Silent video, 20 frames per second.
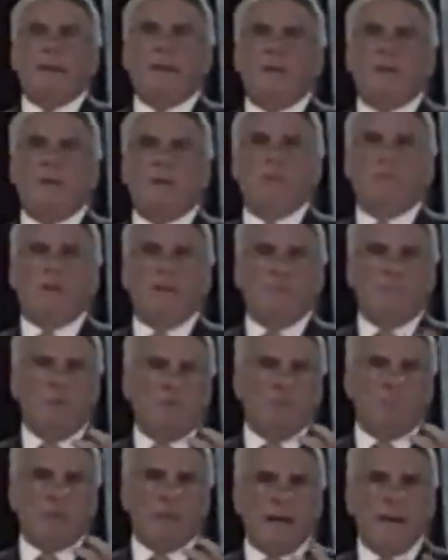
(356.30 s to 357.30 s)

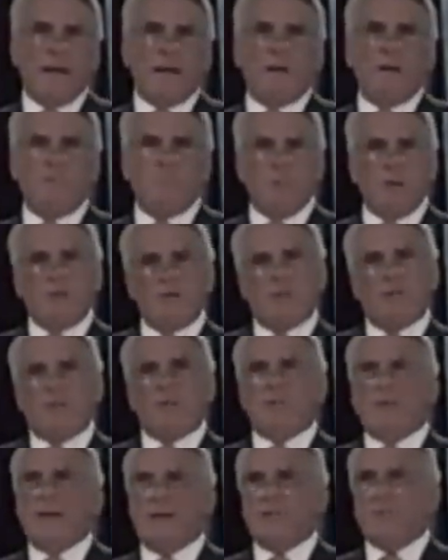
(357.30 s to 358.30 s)
you cannot be
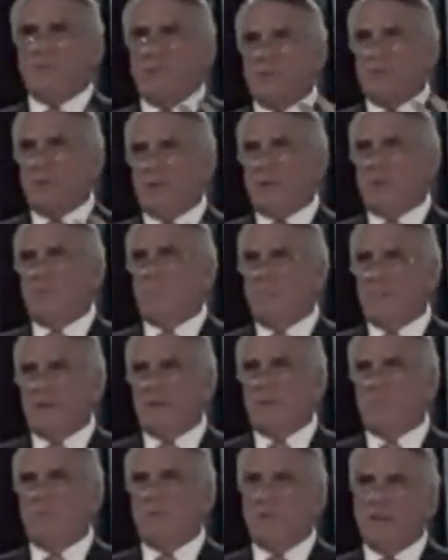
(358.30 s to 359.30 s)
successful. Your
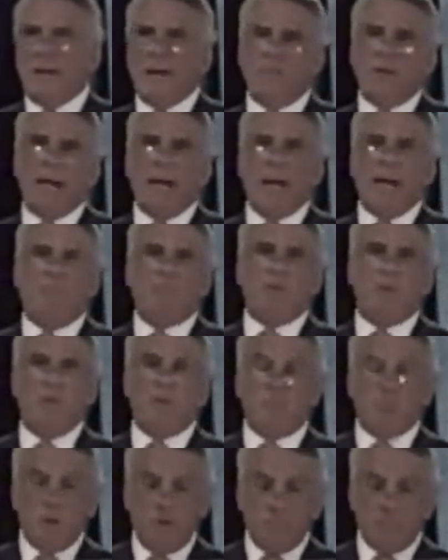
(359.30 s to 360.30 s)
career will never happen.
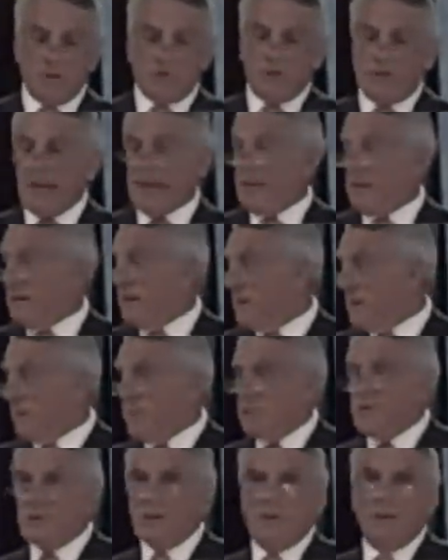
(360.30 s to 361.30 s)
You won't be standing here
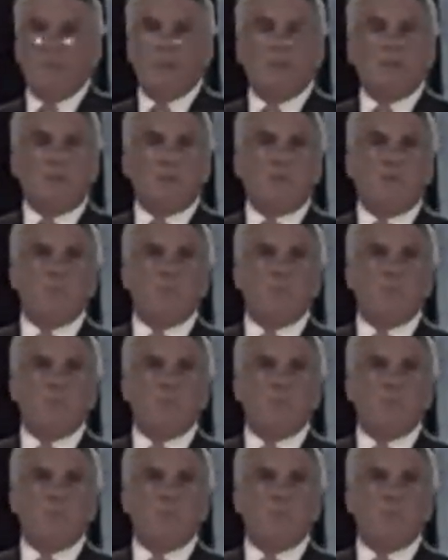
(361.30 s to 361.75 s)
receiving this